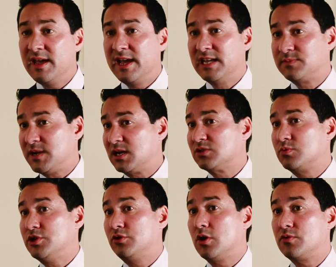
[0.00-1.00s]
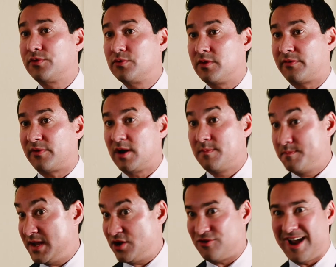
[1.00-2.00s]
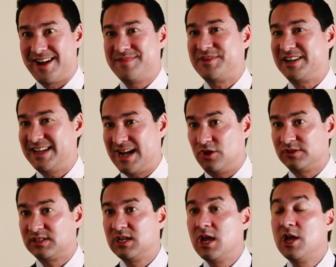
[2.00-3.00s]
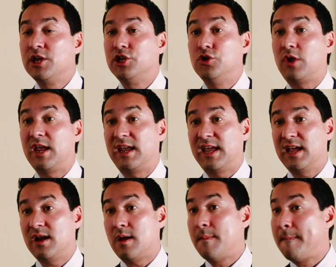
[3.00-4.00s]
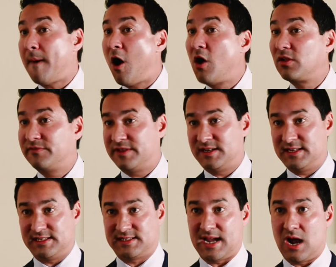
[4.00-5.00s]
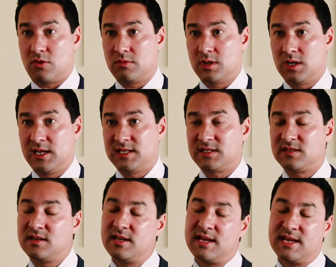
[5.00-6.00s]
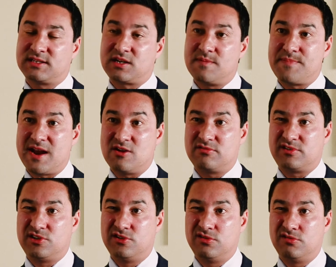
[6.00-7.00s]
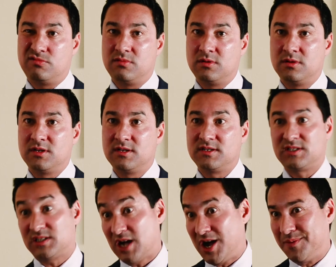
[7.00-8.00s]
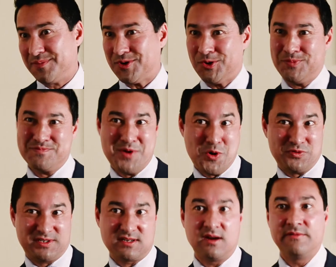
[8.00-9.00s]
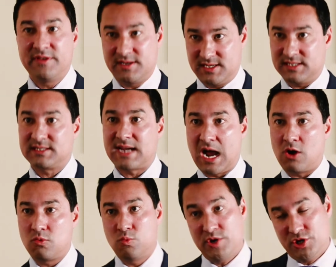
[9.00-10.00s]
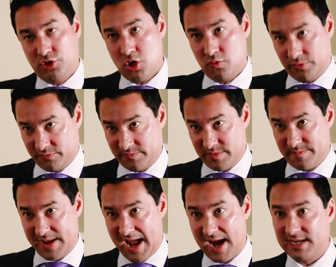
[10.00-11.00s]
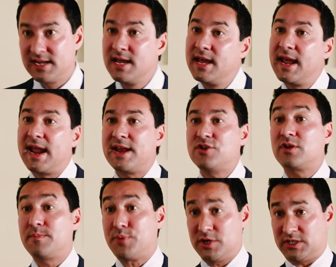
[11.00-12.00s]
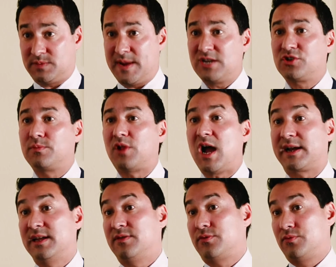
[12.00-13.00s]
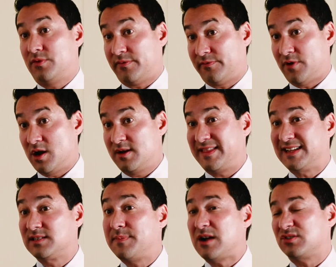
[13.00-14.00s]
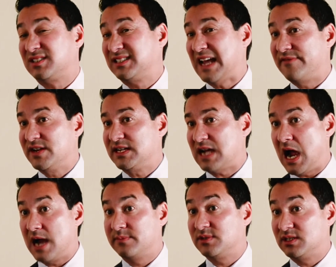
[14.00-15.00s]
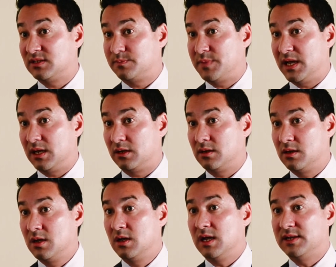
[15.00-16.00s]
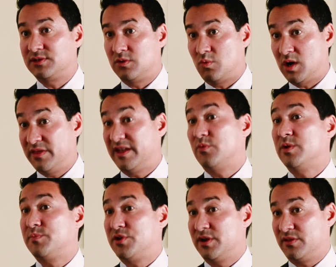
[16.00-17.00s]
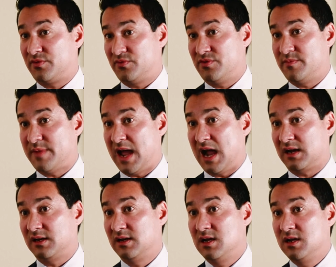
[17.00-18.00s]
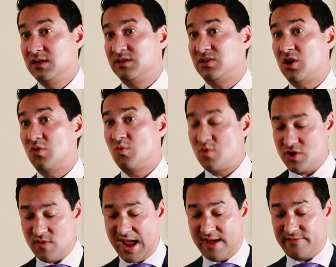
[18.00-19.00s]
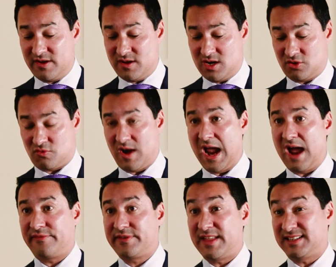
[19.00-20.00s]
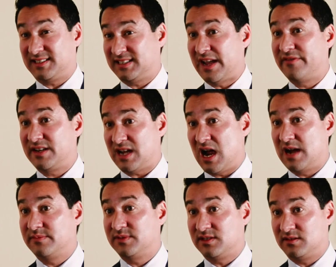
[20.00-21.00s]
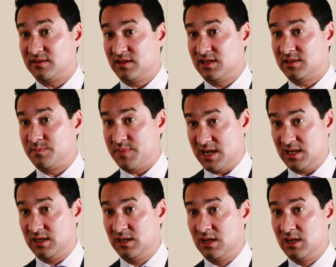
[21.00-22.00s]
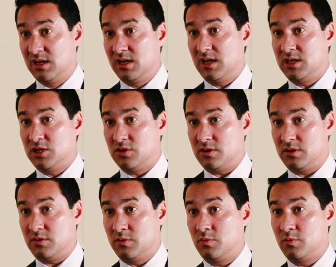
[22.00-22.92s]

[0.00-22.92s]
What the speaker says: is because when you go through the front, me or anybody else, you can get all of the disc out as compared to some or most of the disc out when you go through the back. And you can put a spacer block in through the front that's about 7 times as big as the one that we put in through the back. So when you have a graft that's 7 times as big, your